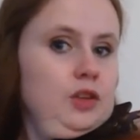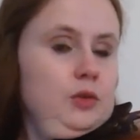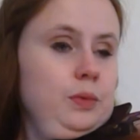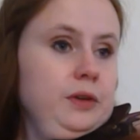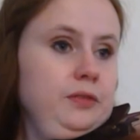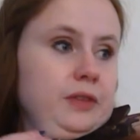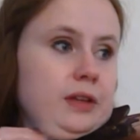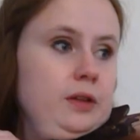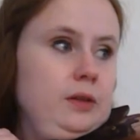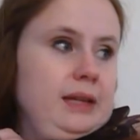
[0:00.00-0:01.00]
You will
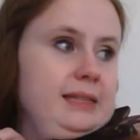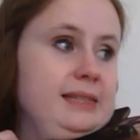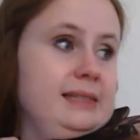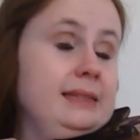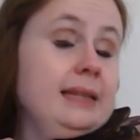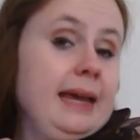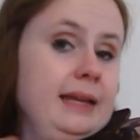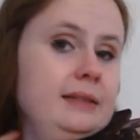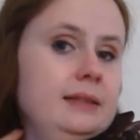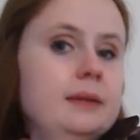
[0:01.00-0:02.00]
feel a
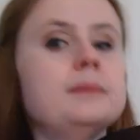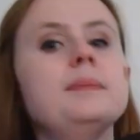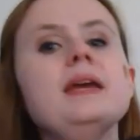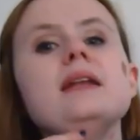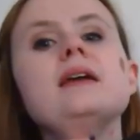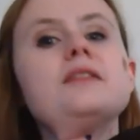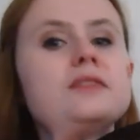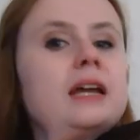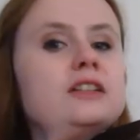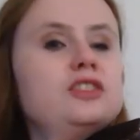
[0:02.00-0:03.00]
slight bit of
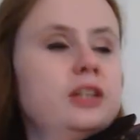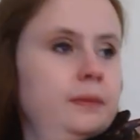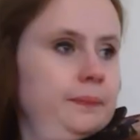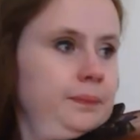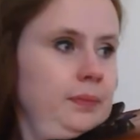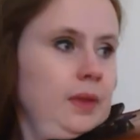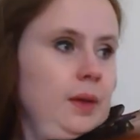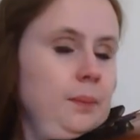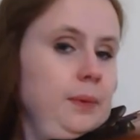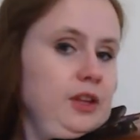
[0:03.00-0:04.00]
tension,
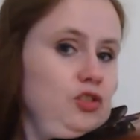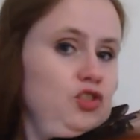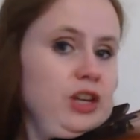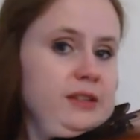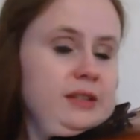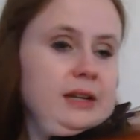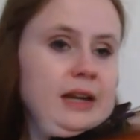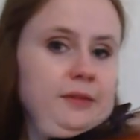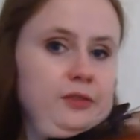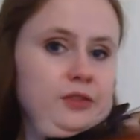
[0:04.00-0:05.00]
but just
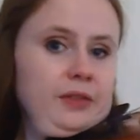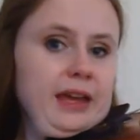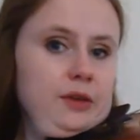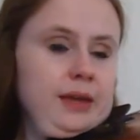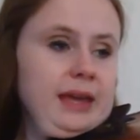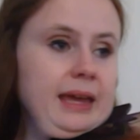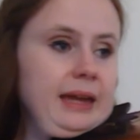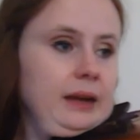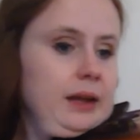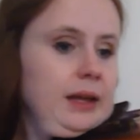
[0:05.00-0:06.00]
enough so that you
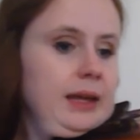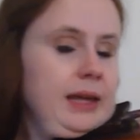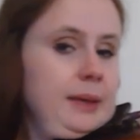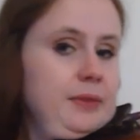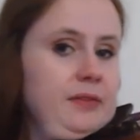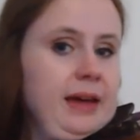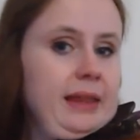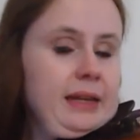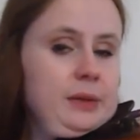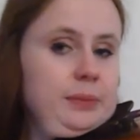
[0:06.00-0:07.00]
can keep the
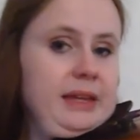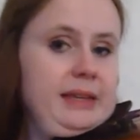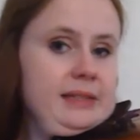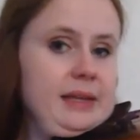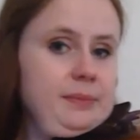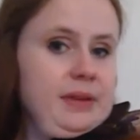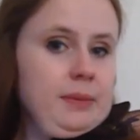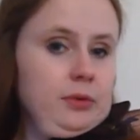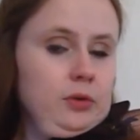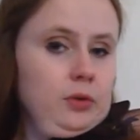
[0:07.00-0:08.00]
violin in place and be
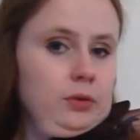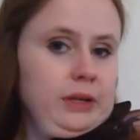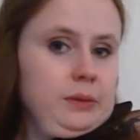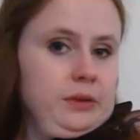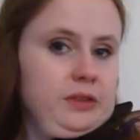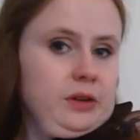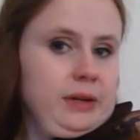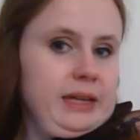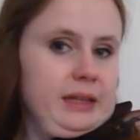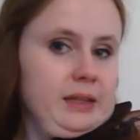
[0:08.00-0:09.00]
able to hold it with no
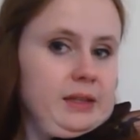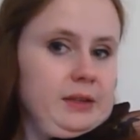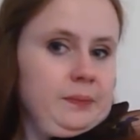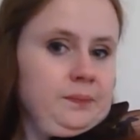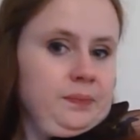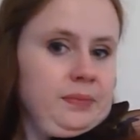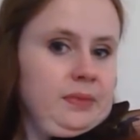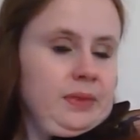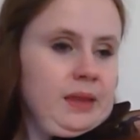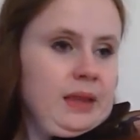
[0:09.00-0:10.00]
hands.
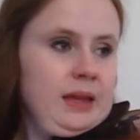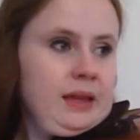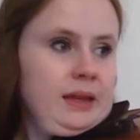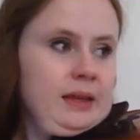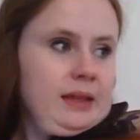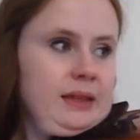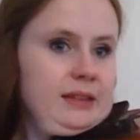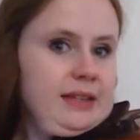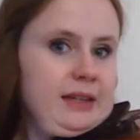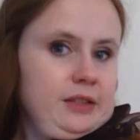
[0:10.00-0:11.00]

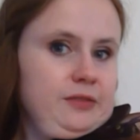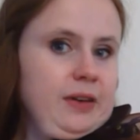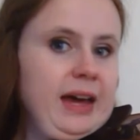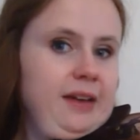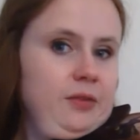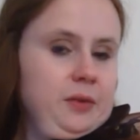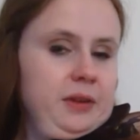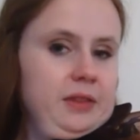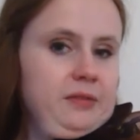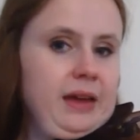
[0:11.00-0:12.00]
Let's to five,
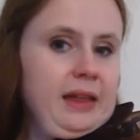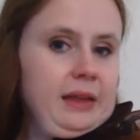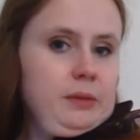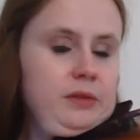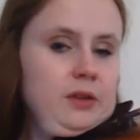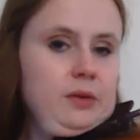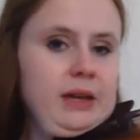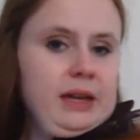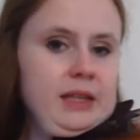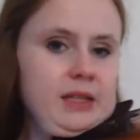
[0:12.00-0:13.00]
holding the violin with no
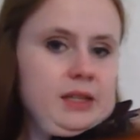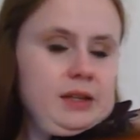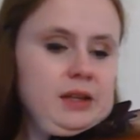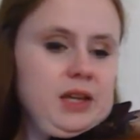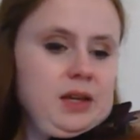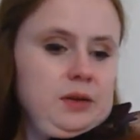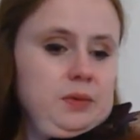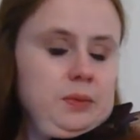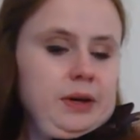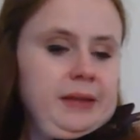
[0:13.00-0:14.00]
hands.
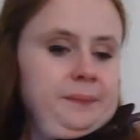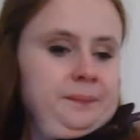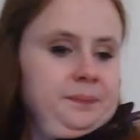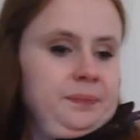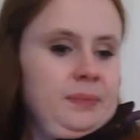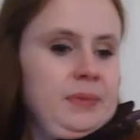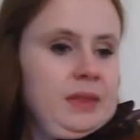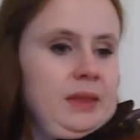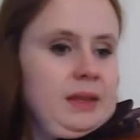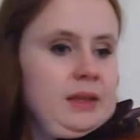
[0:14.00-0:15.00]
One,
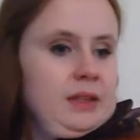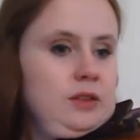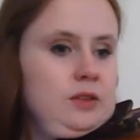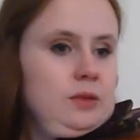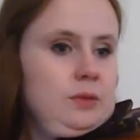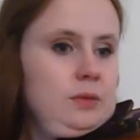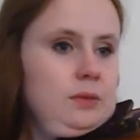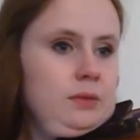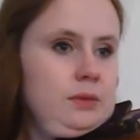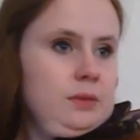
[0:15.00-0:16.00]

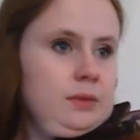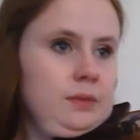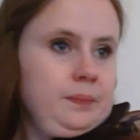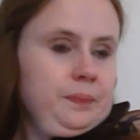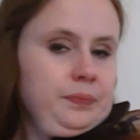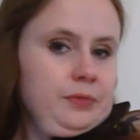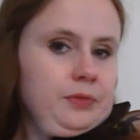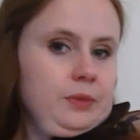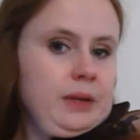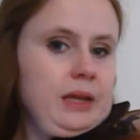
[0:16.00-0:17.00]
two,
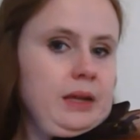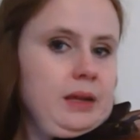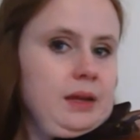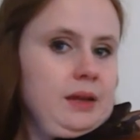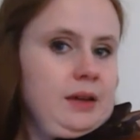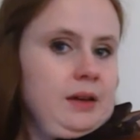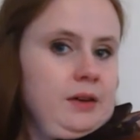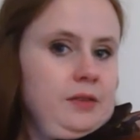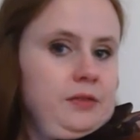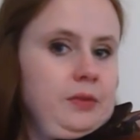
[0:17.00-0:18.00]
three,
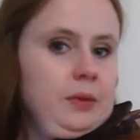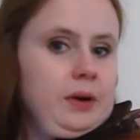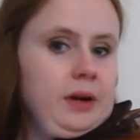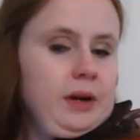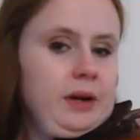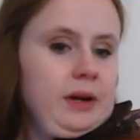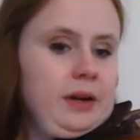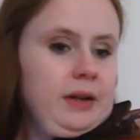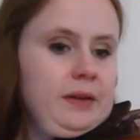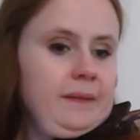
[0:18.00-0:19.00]
four,
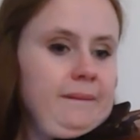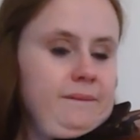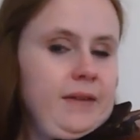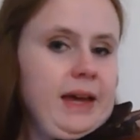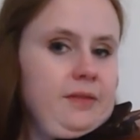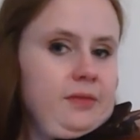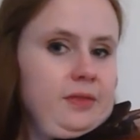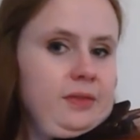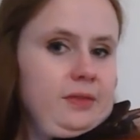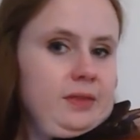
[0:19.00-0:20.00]
five.
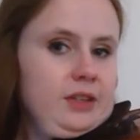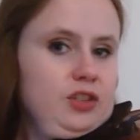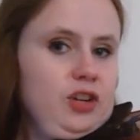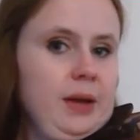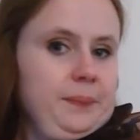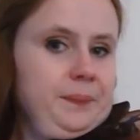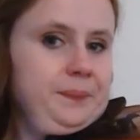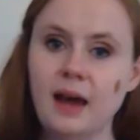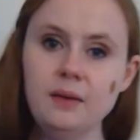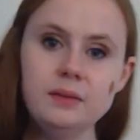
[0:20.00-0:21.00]
Good job.
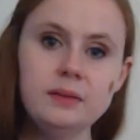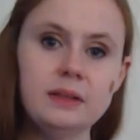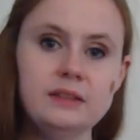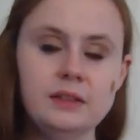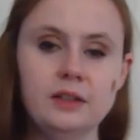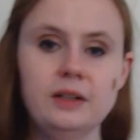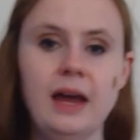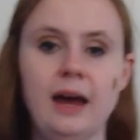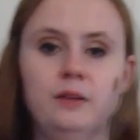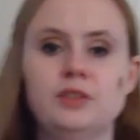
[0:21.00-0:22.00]
Now let's learn
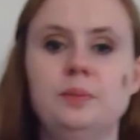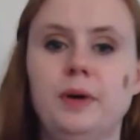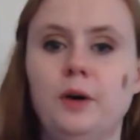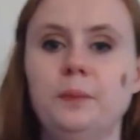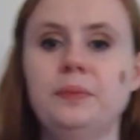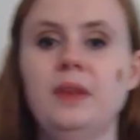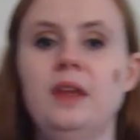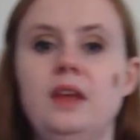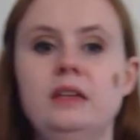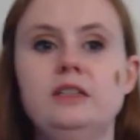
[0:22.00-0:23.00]
how to bow.
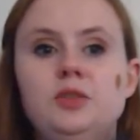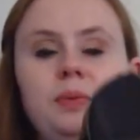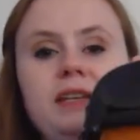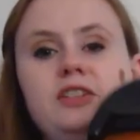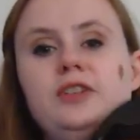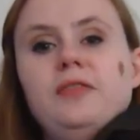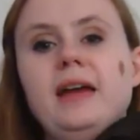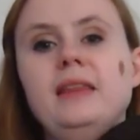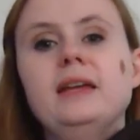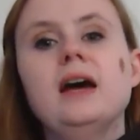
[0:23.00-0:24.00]
So place your
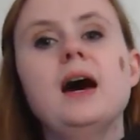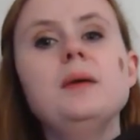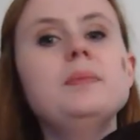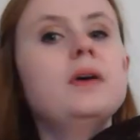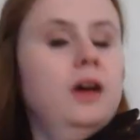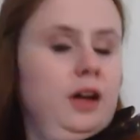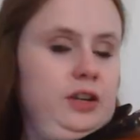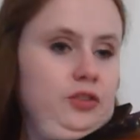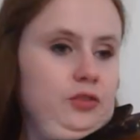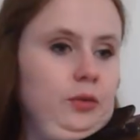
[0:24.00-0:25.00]
violin up
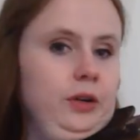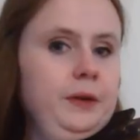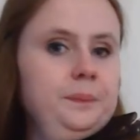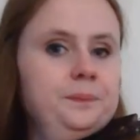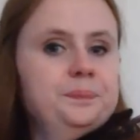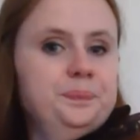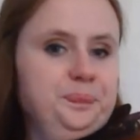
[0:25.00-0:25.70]
on your shoulder.